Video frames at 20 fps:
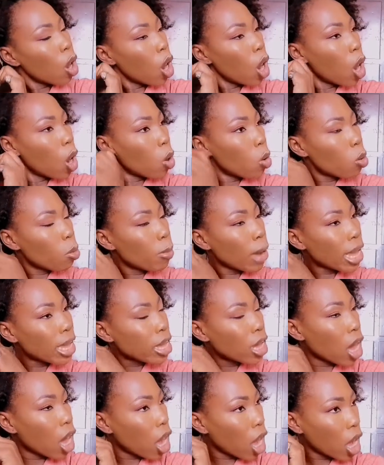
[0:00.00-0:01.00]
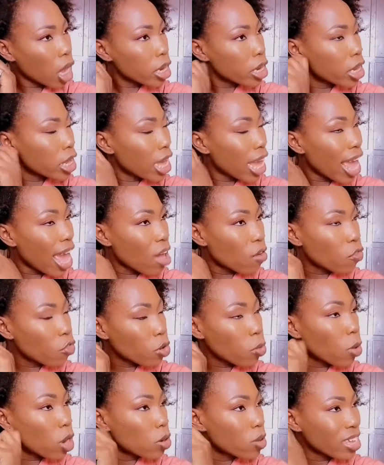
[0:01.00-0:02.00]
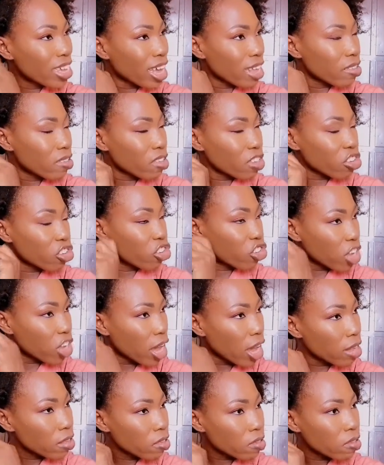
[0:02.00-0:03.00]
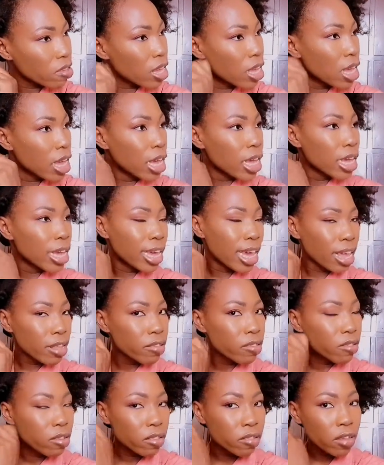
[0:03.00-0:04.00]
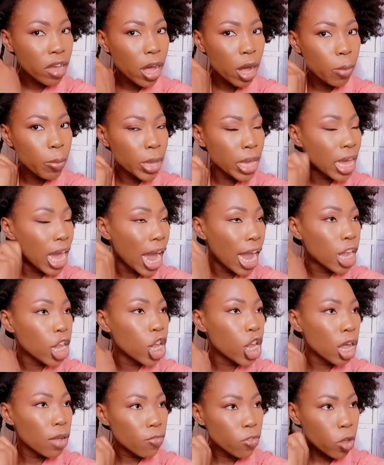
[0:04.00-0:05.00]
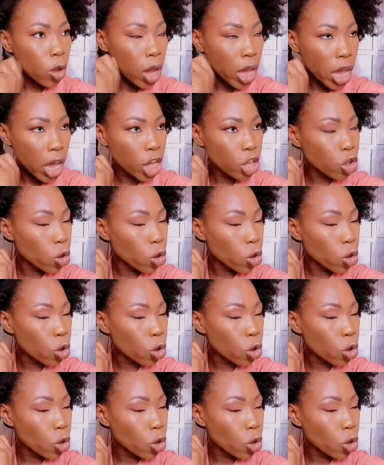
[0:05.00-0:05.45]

Oh my God. Everyone who gets a chance gets to tell me, I love your hair.